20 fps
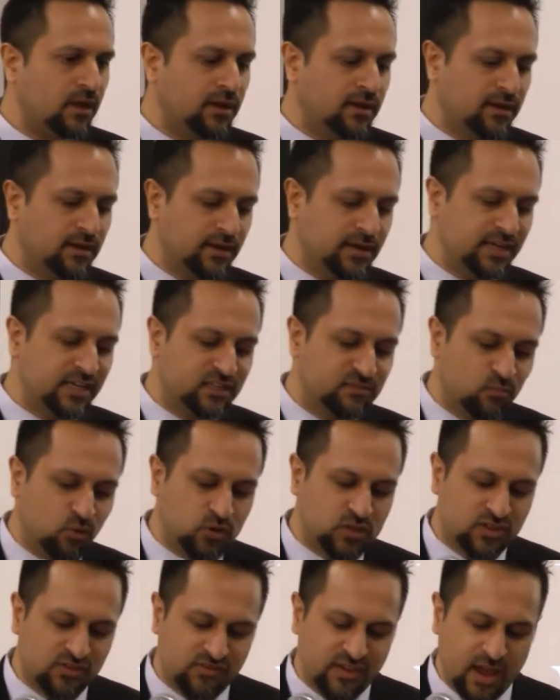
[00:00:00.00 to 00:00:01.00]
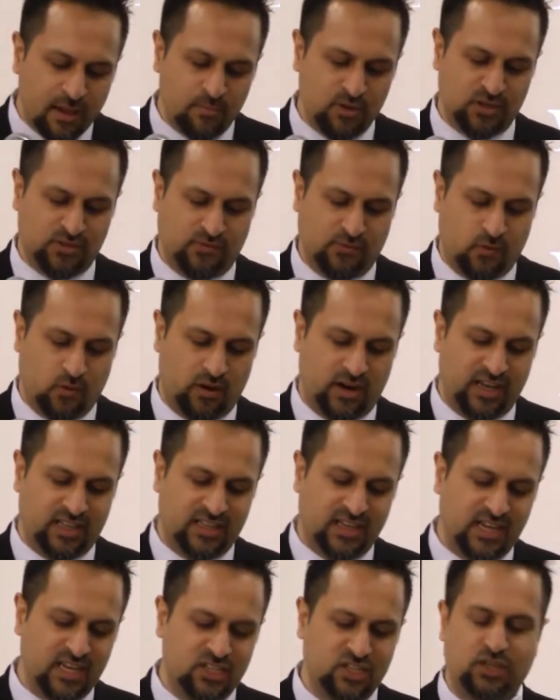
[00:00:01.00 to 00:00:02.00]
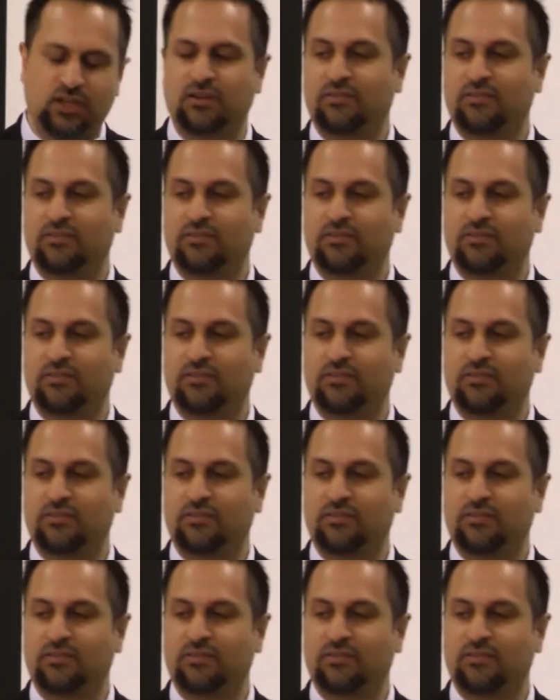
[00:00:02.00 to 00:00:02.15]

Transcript: uh, is most famous for in the history